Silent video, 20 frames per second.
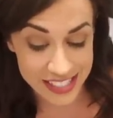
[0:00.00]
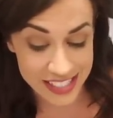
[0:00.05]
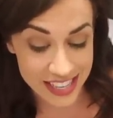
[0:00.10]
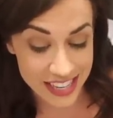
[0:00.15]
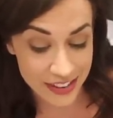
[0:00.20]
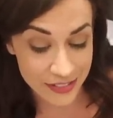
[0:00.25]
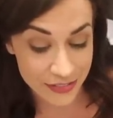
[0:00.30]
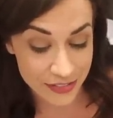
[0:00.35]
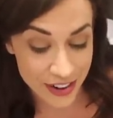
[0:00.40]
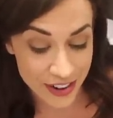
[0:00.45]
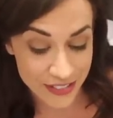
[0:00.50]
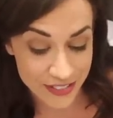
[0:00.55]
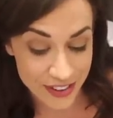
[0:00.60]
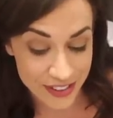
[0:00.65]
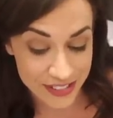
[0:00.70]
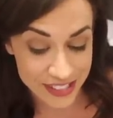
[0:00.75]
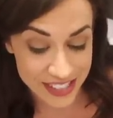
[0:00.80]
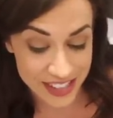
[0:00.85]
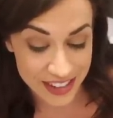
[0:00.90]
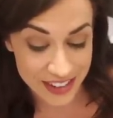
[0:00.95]
sit front
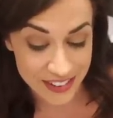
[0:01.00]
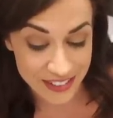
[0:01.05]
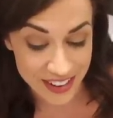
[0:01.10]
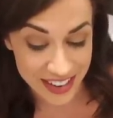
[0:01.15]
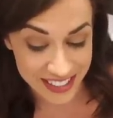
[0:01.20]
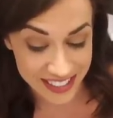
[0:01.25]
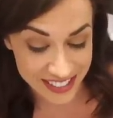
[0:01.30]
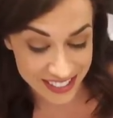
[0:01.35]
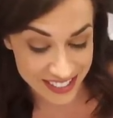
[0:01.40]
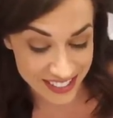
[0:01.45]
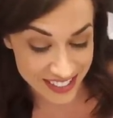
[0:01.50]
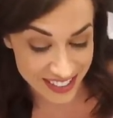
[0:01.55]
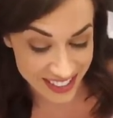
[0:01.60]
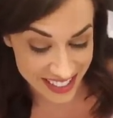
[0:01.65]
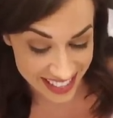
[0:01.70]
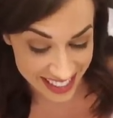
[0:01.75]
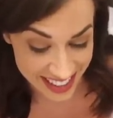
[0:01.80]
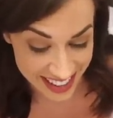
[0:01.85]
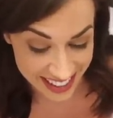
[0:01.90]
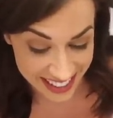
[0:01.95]
row center to watch you do your
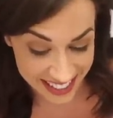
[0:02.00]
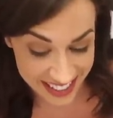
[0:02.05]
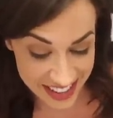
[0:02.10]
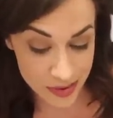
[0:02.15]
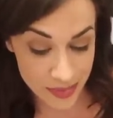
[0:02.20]
thing.